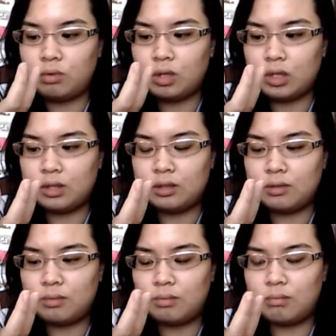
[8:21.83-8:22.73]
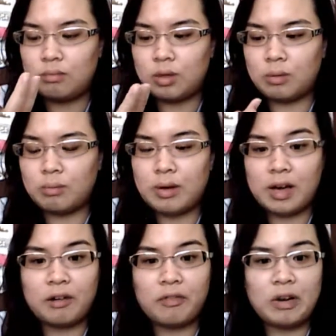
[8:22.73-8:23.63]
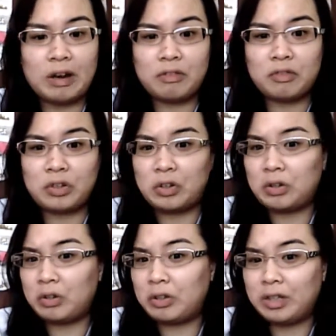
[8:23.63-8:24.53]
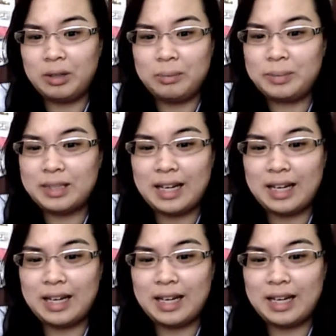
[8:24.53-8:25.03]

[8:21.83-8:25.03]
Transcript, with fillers: as a mattifier for your lips.